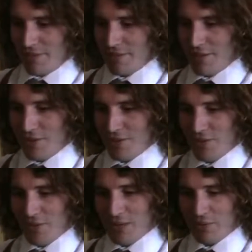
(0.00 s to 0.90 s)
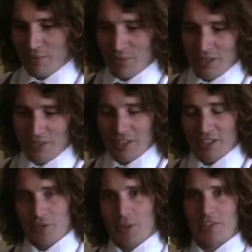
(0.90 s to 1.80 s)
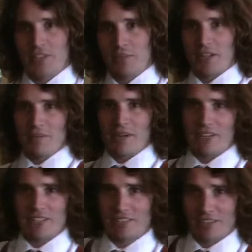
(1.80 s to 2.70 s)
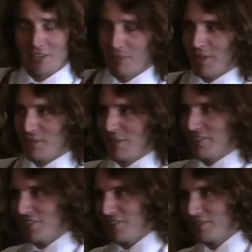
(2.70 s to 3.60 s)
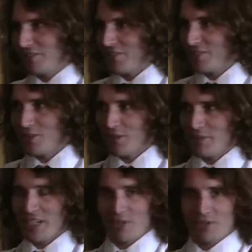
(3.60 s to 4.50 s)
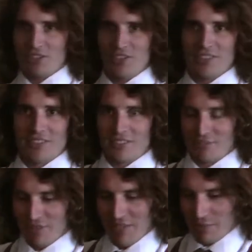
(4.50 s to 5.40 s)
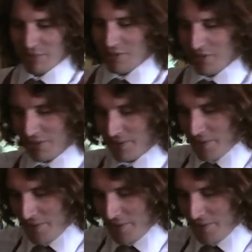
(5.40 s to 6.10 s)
So on that one, I did a kind of twist on a Bloody Mary. It's a lot of Bloody Marys and sold up at altitude because of the flavour profile.